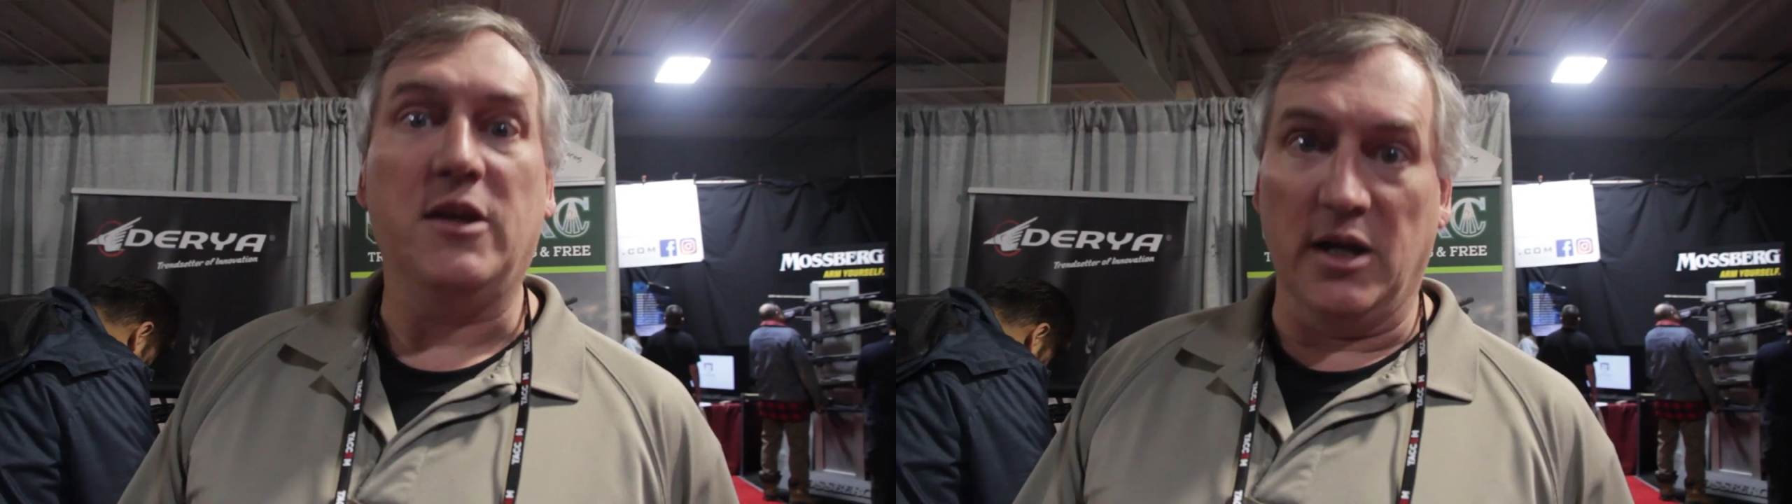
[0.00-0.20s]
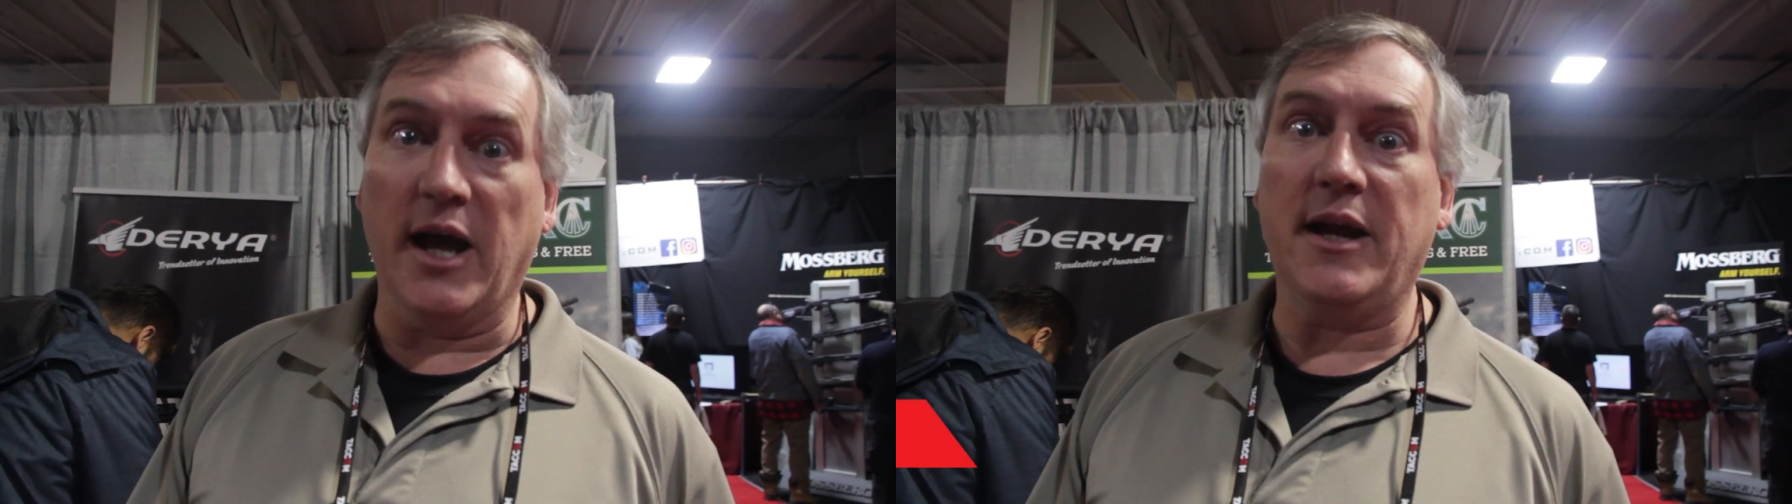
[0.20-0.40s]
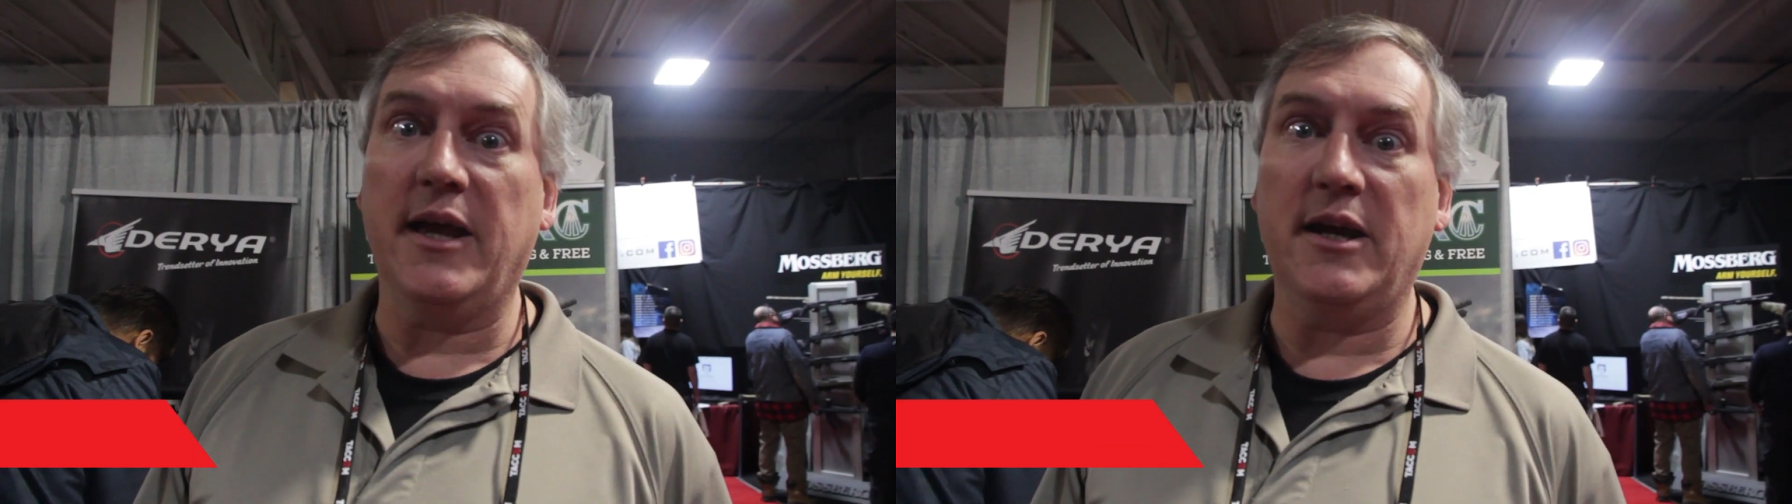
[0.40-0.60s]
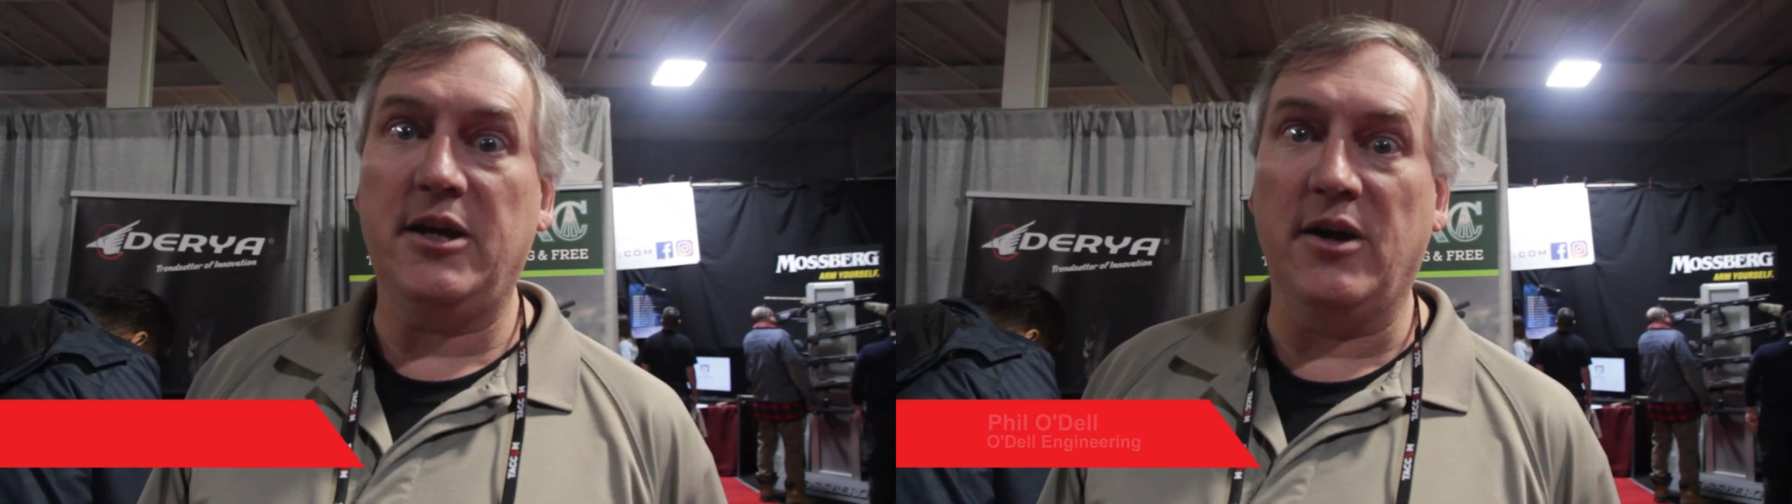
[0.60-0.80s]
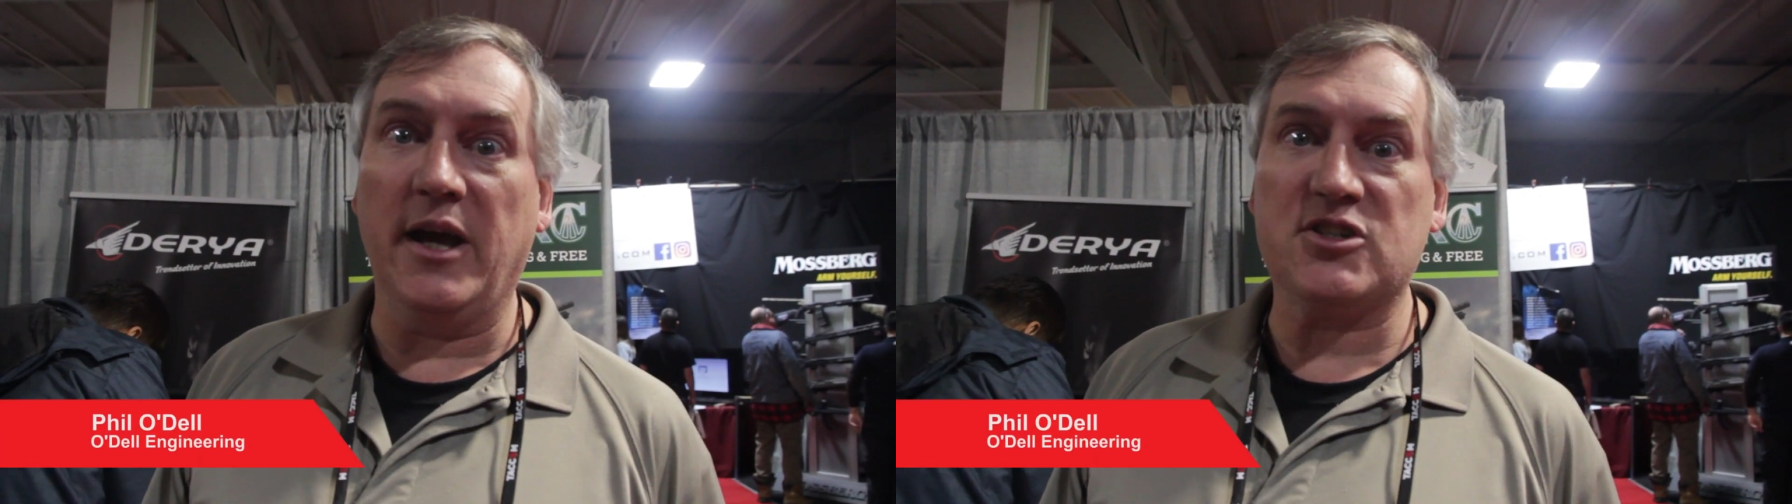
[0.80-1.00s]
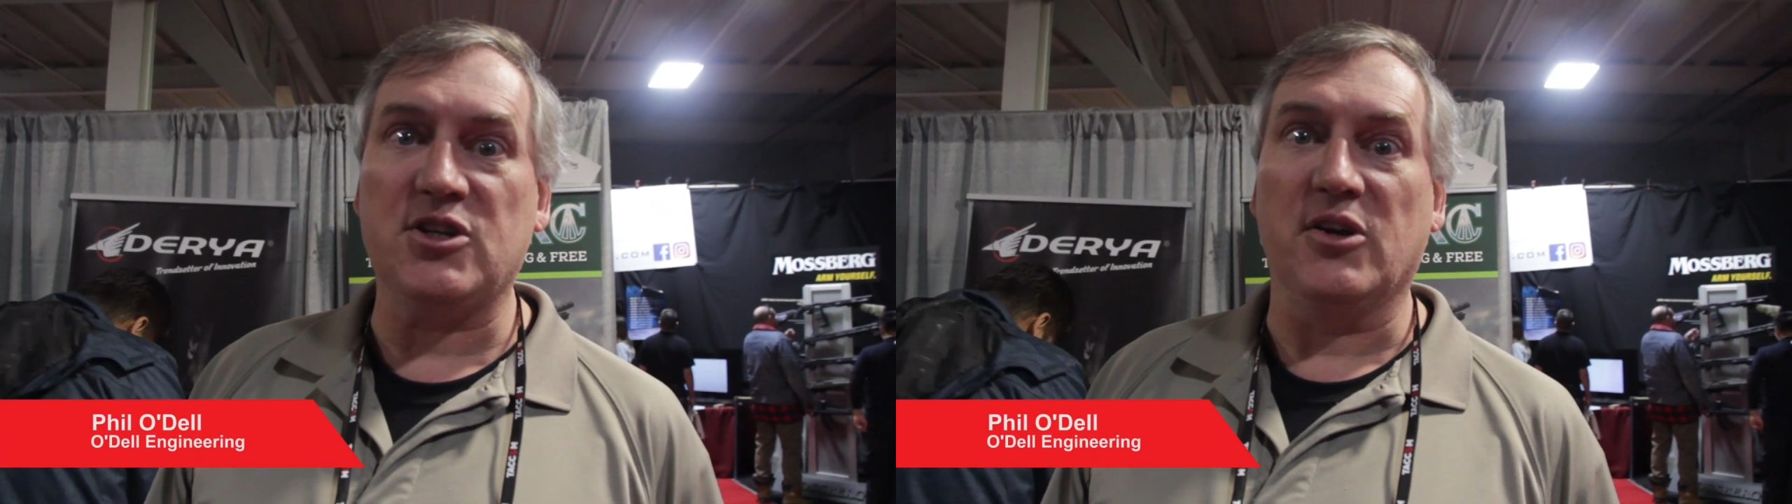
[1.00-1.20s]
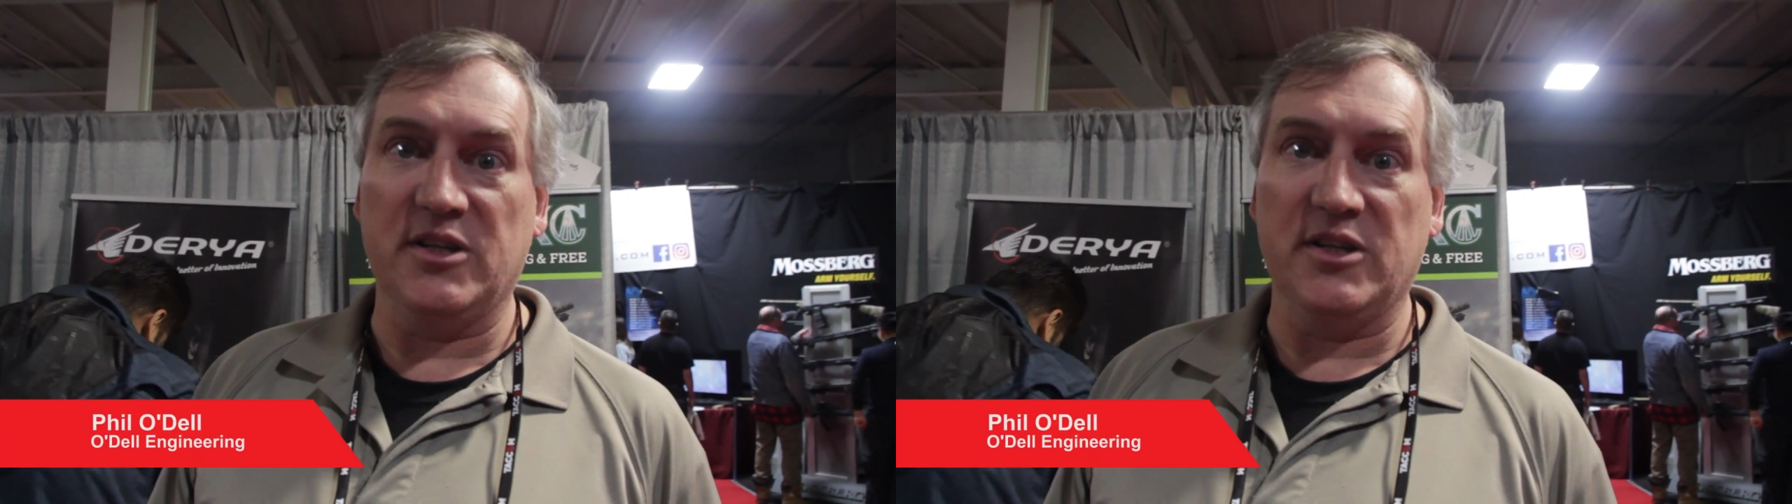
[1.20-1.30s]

You got to get here next year.